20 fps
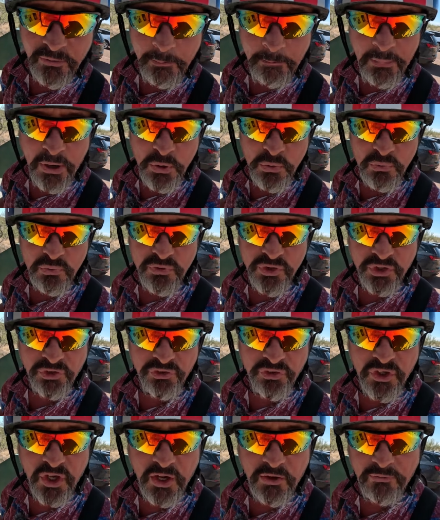some bones
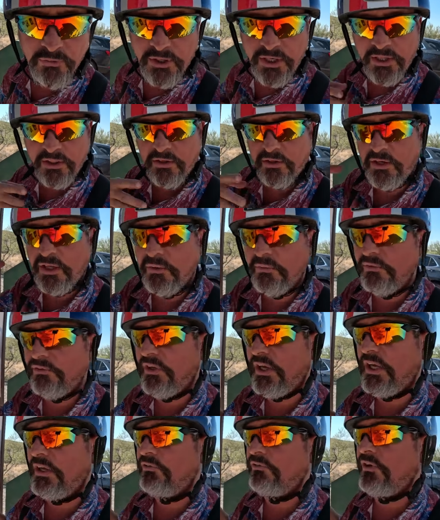and stuff, and they thought that
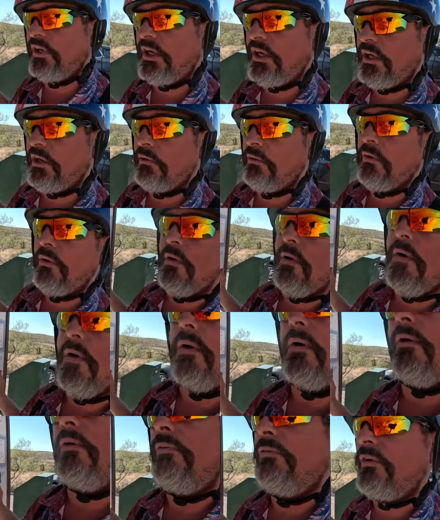was Aztec.
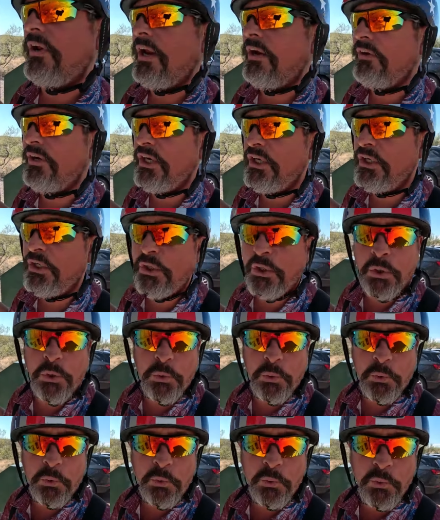Sounded
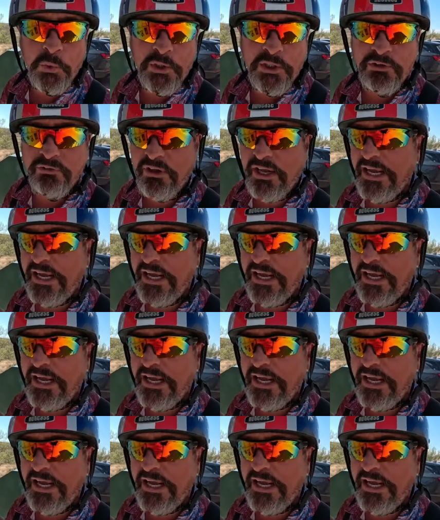cool. It's